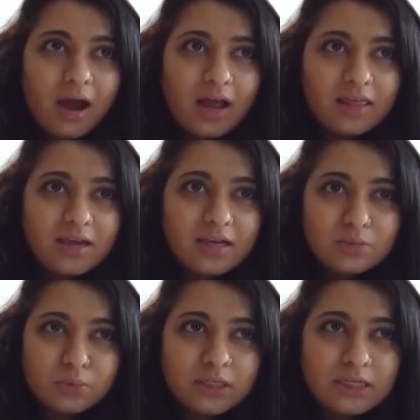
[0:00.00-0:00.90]
I think it's
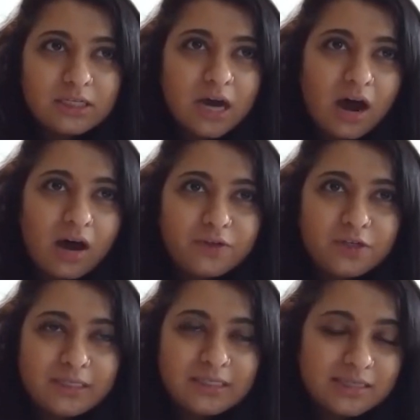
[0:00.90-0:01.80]
really tough to
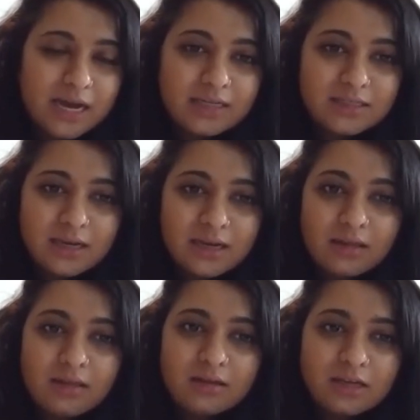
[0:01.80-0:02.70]
assess. And I
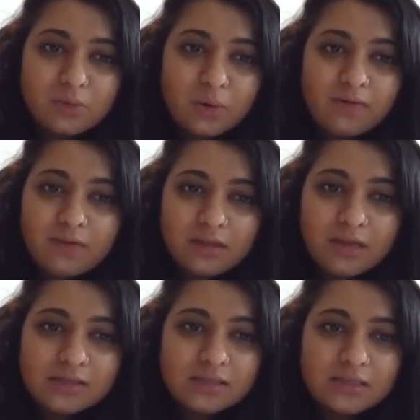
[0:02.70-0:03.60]
think that's one of the
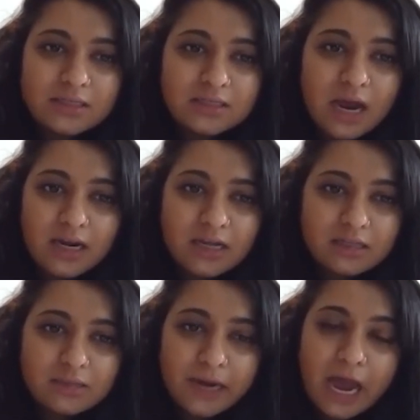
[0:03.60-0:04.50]
things in society
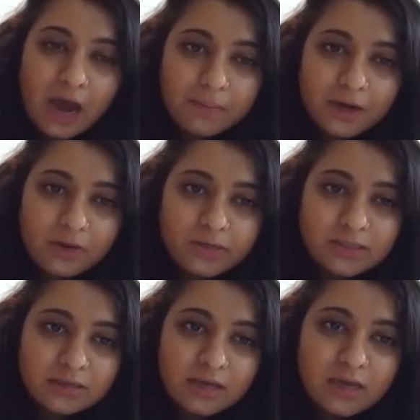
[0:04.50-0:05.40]
that's been happening
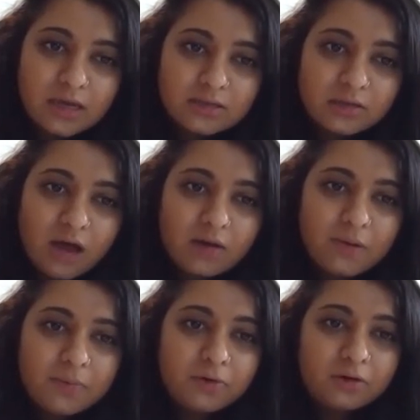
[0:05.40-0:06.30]
recently, is a lot of
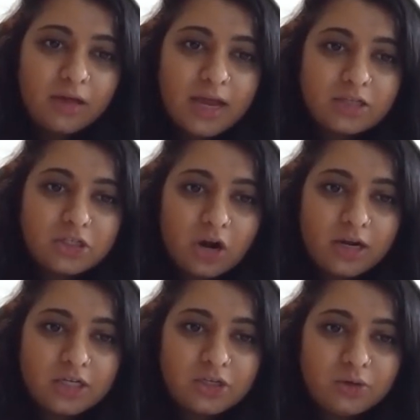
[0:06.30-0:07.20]
people are like
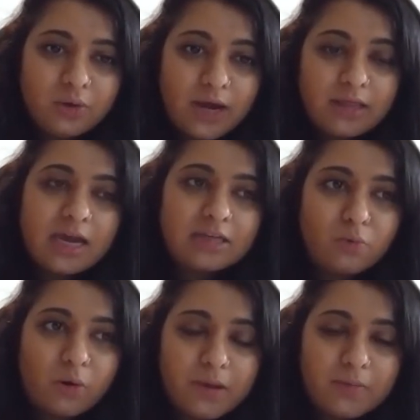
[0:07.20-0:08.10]
starting to, I think as
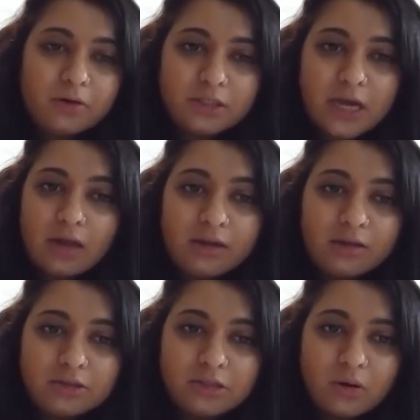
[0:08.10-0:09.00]
more people are telling
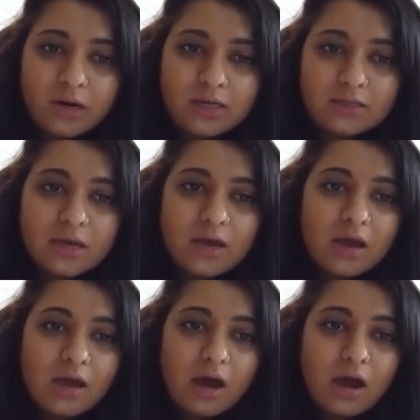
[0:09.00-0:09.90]
their stories,
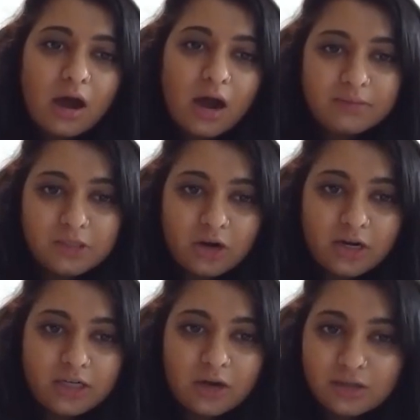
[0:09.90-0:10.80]
I'm starting
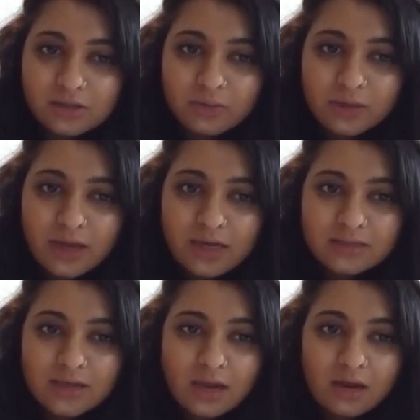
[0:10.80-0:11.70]
to also realize
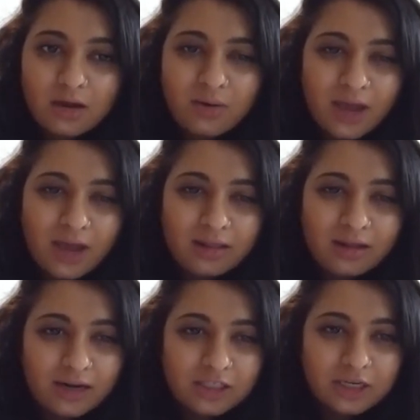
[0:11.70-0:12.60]
like, oh, hey, that
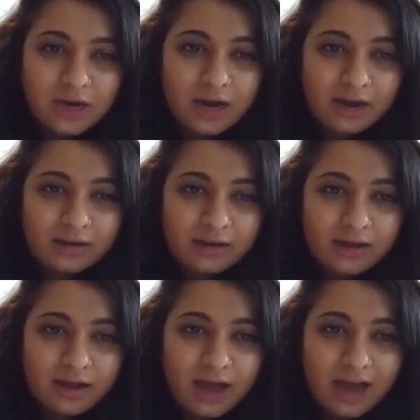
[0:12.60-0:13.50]
actually kind of
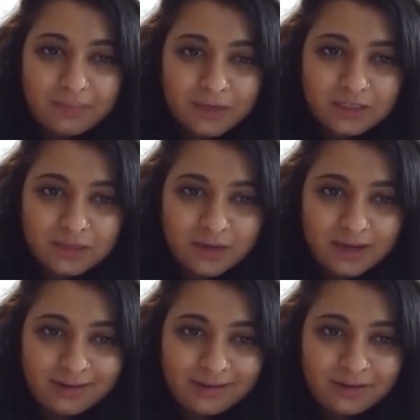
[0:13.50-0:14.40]
happened to
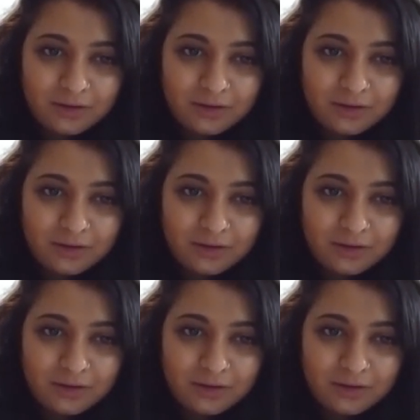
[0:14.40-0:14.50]
me,